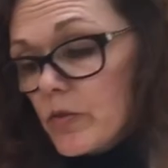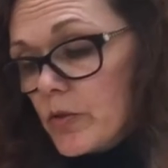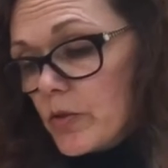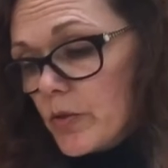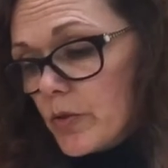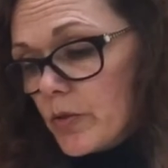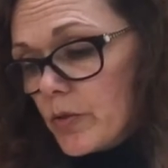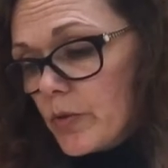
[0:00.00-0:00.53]

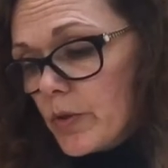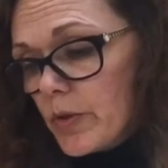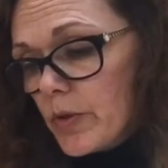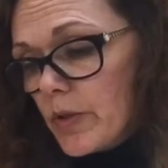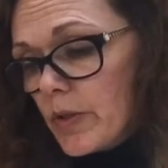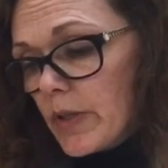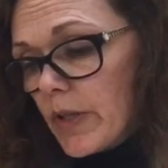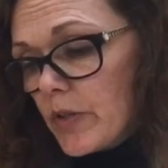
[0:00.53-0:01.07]

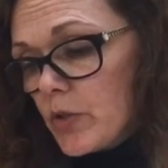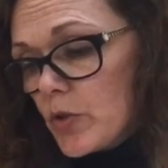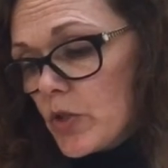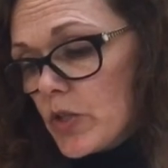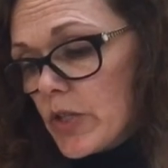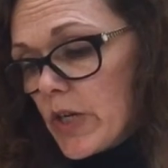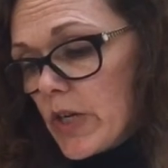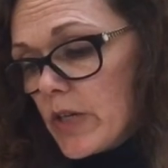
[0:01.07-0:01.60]
to get you
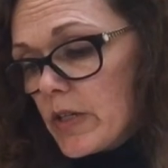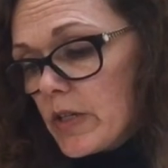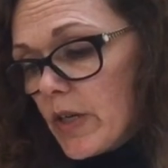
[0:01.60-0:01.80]
started.